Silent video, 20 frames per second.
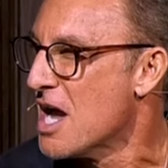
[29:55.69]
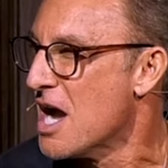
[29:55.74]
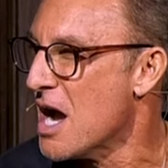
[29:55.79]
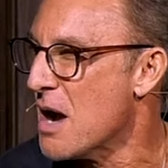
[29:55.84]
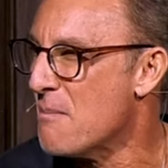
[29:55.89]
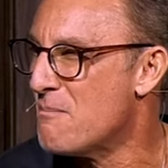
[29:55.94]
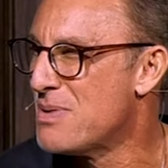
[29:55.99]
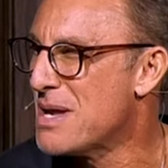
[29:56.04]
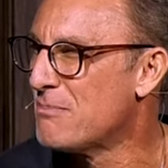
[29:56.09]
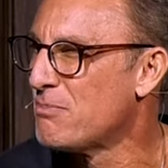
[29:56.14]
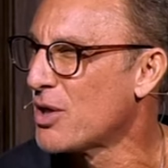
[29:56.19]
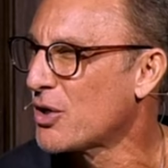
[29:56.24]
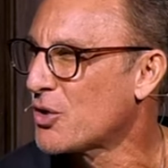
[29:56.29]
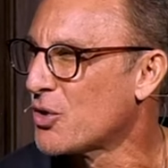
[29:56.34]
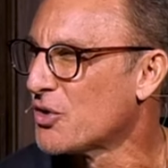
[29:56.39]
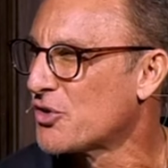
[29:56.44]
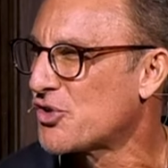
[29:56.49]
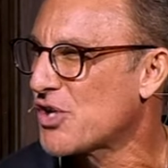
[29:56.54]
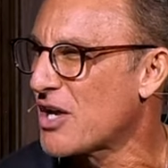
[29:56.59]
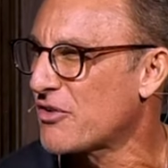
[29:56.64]
a
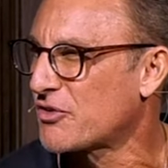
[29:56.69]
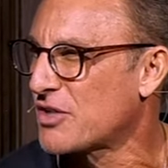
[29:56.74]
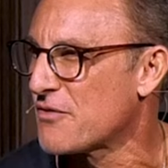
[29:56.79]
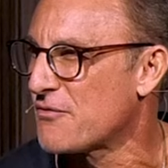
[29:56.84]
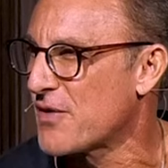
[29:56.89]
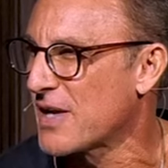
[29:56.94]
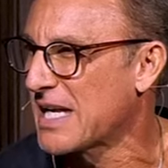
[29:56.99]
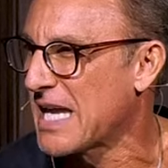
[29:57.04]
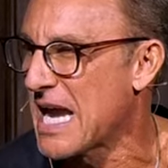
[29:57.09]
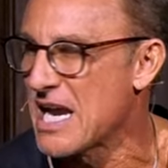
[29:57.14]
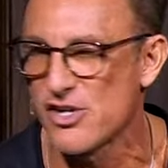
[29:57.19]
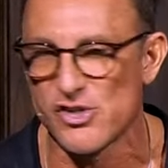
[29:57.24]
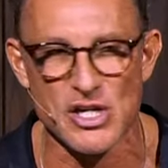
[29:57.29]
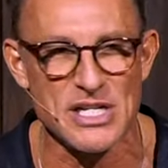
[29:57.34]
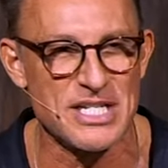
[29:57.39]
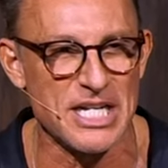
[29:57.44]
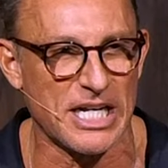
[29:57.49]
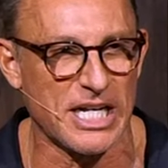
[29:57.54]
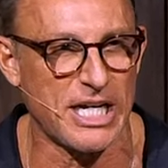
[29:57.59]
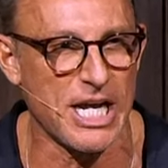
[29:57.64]
biblical
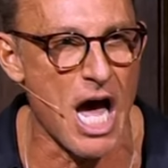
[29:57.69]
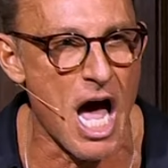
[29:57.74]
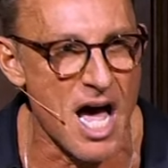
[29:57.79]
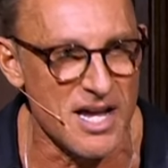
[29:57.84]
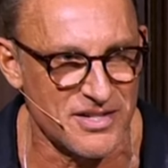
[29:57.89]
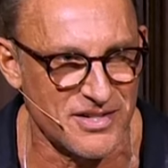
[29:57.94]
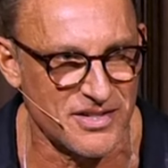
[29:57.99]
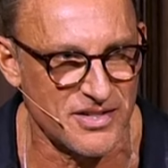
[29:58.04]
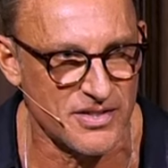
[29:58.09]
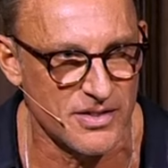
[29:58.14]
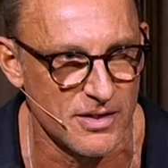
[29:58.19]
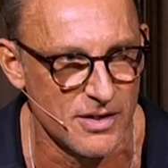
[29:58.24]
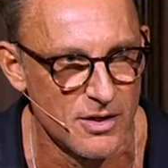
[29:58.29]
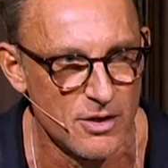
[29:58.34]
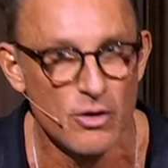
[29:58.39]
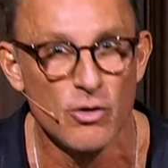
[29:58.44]
justification to cuss.